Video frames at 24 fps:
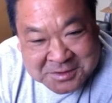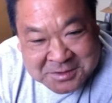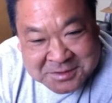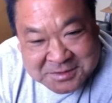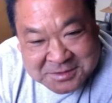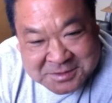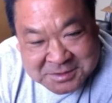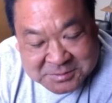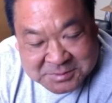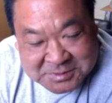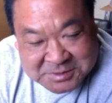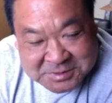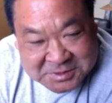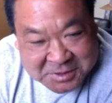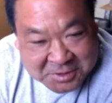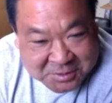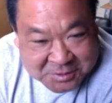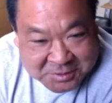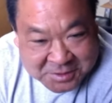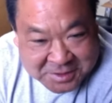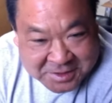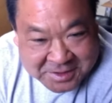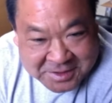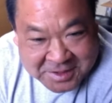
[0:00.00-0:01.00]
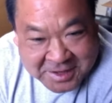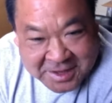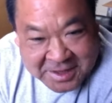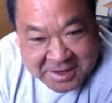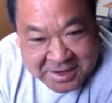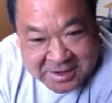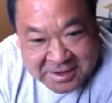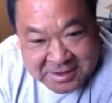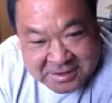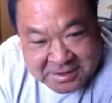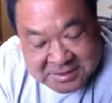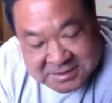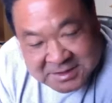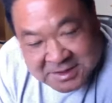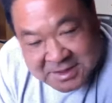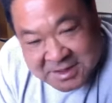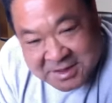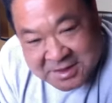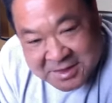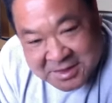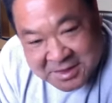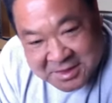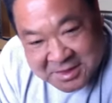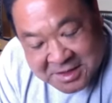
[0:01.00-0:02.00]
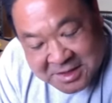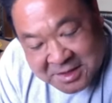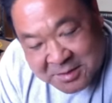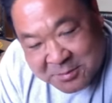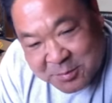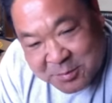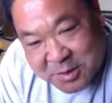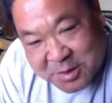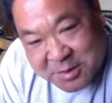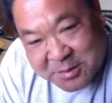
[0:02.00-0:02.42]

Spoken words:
So we started looking at it and I was like, put